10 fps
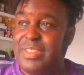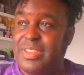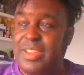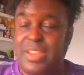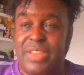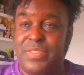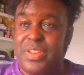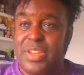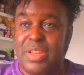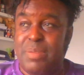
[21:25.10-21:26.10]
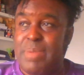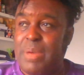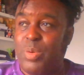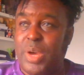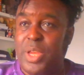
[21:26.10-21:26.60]
even Pep
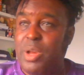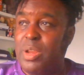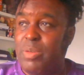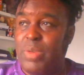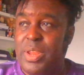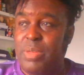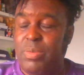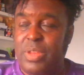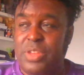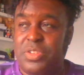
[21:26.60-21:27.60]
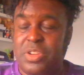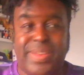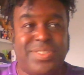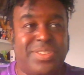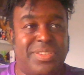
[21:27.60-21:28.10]
Guardiola, when he took his
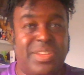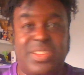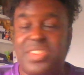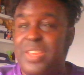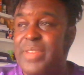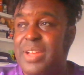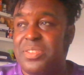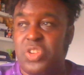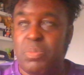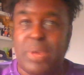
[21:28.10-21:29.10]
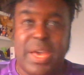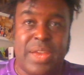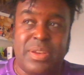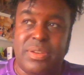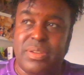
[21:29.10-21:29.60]
Manchester City team out to
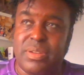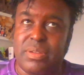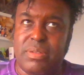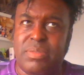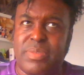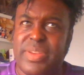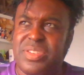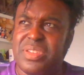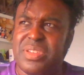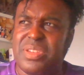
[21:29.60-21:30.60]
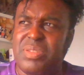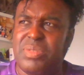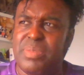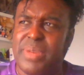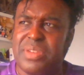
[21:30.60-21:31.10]
Japan, was it Manchester City or was
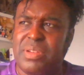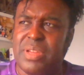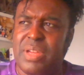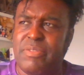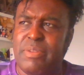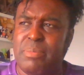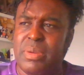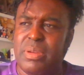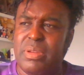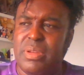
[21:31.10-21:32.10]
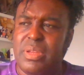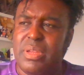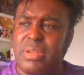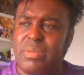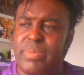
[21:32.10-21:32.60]
it Barcelona? I can't remember.
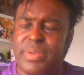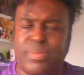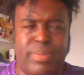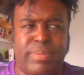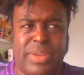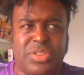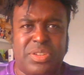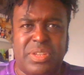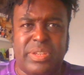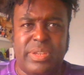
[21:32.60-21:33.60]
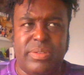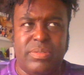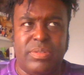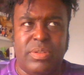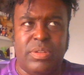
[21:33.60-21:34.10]
Must have been Manchester City.
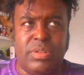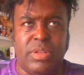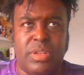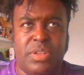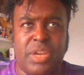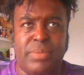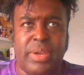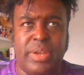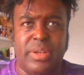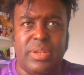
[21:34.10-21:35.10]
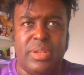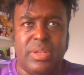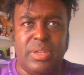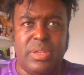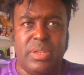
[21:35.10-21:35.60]
Timeline.
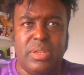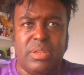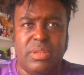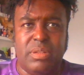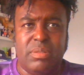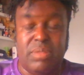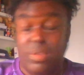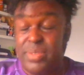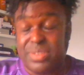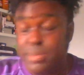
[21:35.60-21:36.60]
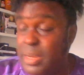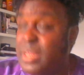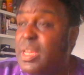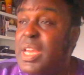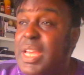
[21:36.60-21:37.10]
It must have been.
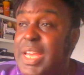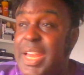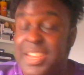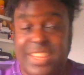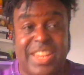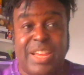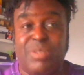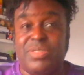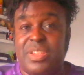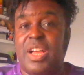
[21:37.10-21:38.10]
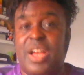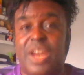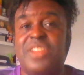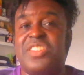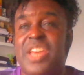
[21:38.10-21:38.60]
And he said that was the
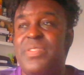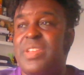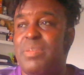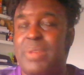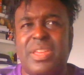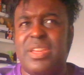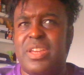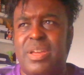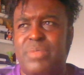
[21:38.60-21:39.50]
hardest game he's ever played. I think